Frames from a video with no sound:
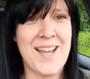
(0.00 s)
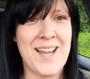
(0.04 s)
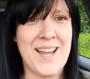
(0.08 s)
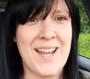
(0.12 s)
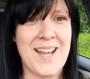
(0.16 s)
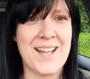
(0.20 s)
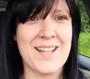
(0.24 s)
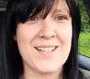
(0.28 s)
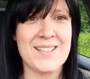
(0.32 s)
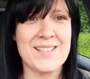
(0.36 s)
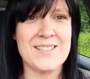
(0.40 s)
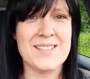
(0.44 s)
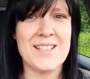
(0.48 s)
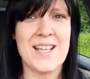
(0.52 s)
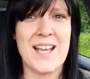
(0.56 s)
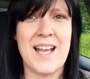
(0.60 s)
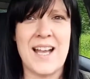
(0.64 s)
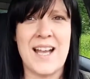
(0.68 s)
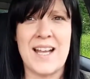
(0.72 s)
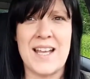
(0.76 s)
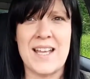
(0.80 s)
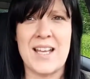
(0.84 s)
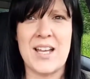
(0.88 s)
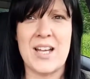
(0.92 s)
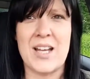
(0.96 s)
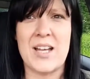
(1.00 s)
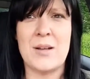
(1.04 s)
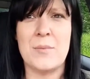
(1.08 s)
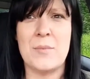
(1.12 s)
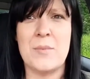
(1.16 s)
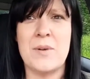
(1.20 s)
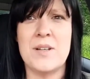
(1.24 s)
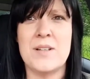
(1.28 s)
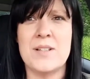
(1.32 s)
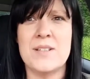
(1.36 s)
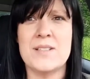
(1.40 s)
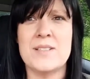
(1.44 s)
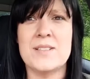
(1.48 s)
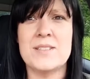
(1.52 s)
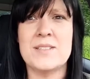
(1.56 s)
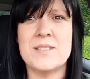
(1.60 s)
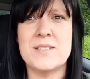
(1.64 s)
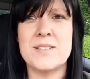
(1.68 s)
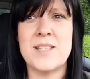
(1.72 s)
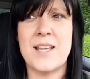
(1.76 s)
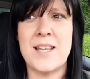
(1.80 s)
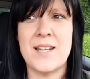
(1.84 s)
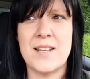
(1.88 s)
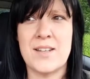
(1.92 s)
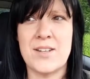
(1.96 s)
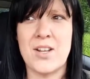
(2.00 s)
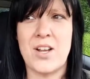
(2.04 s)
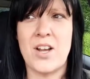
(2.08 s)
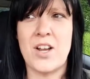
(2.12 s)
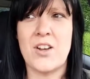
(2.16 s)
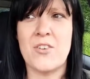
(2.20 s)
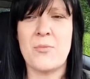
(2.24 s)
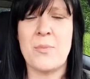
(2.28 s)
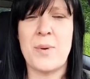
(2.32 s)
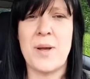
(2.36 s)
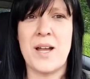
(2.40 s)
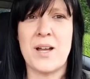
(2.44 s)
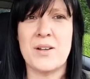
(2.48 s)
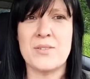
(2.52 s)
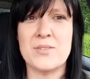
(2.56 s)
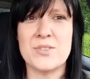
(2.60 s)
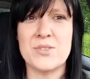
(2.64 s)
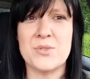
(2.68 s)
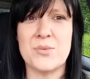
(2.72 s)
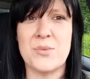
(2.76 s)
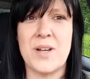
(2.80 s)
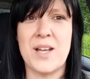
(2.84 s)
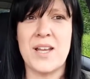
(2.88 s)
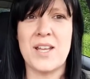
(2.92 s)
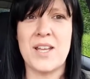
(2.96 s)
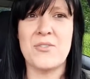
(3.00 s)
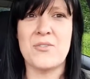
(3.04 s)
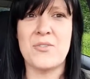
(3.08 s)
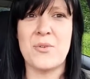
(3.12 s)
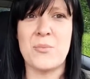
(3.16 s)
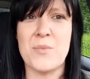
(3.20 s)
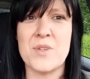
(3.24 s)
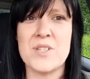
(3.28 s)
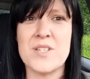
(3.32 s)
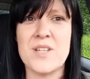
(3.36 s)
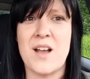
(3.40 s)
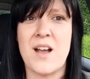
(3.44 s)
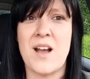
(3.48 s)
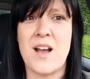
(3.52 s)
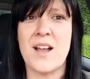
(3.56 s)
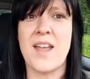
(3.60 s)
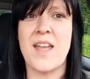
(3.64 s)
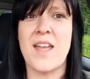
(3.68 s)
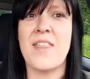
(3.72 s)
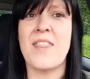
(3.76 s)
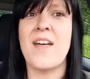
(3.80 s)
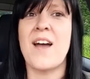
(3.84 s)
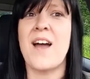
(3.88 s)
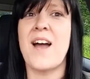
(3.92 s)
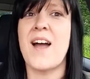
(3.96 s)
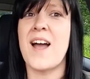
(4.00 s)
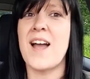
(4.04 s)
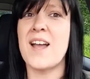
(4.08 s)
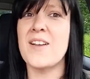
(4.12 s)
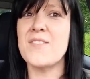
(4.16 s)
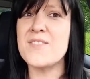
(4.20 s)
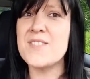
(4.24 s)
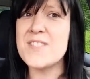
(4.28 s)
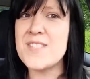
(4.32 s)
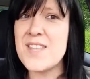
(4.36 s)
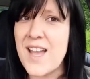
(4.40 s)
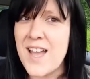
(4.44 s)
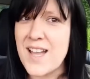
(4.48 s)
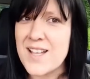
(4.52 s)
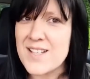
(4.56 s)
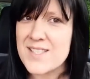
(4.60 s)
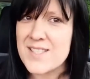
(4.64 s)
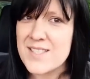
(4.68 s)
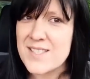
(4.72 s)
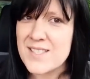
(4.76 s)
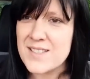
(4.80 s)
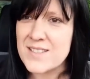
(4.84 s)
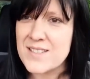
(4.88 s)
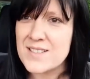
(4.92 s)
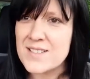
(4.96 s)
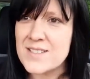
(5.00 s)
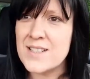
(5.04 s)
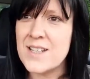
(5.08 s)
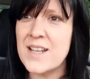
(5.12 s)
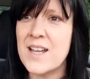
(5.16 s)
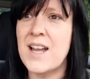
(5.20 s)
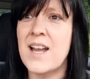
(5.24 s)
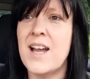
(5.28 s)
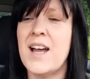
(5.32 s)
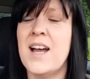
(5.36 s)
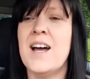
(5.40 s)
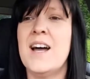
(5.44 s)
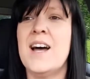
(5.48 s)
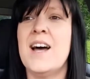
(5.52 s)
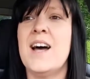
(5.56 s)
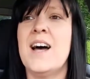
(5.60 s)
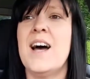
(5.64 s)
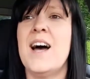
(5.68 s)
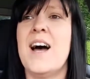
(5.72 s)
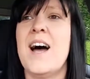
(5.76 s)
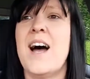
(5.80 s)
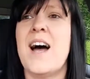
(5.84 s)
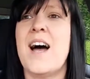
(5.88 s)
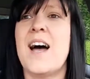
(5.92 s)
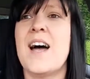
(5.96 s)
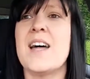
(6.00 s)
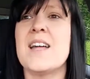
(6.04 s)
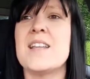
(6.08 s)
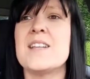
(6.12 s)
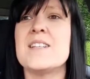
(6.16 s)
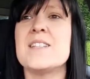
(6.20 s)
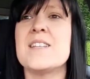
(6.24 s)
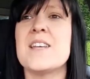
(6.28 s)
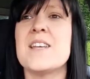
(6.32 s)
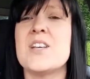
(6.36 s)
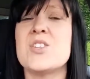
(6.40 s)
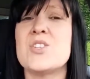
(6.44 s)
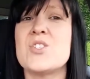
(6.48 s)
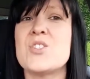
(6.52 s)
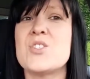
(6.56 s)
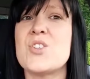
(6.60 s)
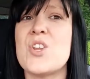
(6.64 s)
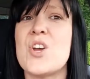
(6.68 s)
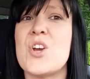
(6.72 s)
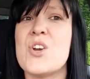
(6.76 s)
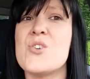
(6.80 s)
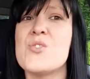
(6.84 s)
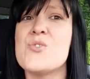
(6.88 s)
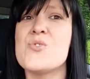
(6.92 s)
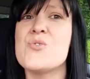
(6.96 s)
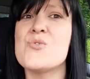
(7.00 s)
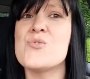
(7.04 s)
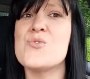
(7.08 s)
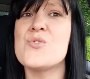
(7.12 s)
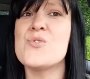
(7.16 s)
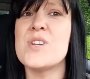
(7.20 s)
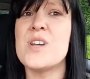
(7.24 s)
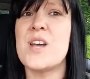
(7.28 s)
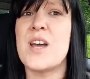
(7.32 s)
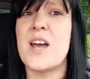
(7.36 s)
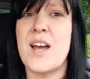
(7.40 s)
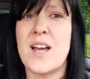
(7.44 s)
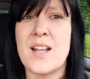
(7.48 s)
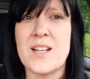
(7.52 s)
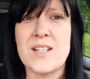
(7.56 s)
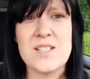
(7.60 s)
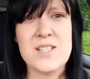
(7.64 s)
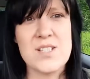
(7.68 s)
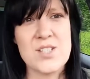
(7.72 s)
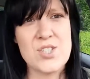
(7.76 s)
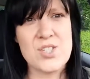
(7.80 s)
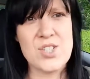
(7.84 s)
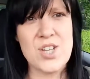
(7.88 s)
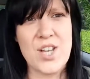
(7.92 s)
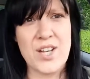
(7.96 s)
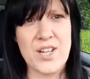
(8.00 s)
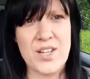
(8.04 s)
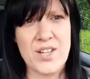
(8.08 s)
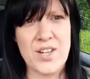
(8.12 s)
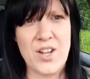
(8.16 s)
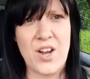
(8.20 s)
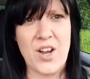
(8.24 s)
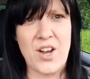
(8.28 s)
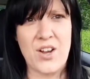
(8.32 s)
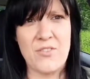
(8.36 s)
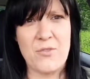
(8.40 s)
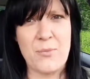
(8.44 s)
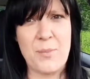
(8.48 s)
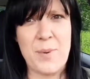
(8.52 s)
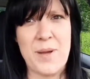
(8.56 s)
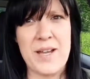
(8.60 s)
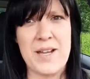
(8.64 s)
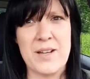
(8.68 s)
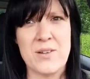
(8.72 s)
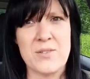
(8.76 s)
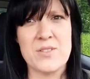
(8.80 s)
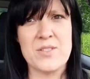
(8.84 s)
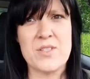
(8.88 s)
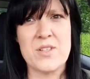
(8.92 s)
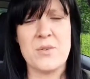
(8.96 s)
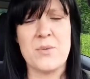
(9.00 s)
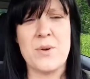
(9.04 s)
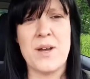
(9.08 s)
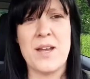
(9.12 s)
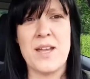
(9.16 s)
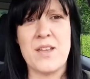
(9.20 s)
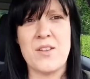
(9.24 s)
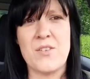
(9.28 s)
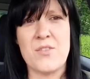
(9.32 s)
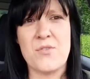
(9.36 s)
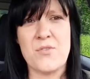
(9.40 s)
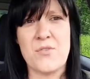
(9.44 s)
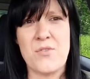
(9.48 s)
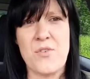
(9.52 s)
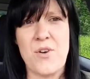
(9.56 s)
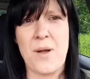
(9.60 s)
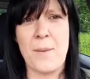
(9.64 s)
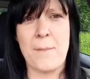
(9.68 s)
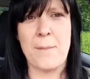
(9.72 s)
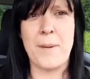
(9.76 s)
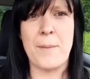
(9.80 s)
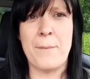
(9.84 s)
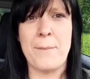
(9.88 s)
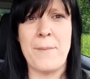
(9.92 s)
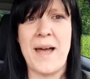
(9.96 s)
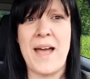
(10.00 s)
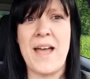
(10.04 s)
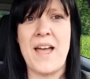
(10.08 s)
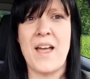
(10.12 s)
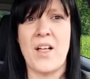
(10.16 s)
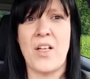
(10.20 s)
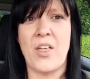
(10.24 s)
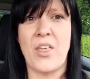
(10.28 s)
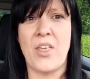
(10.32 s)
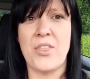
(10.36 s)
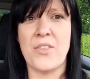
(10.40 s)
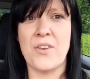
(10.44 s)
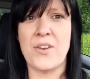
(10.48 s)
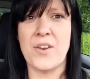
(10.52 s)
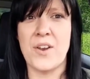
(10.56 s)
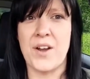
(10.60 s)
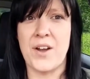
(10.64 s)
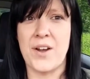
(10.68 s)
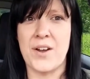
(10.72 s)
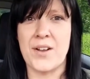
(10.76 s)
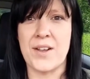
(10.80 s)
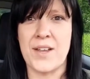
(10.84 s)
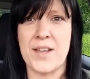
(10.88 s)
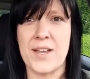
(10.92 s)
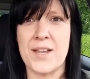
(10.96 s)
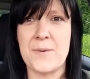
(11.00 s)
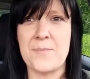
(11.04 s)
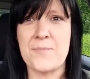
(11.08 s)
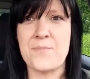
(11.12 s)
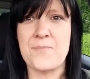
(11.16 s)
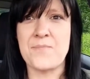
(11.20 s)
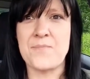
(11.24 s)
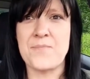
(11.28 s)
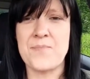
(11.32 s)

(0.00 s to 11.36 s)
And I am 10 and a half pounds away from the target that I've set. And a stone and 10 and a half pounds away from my health target.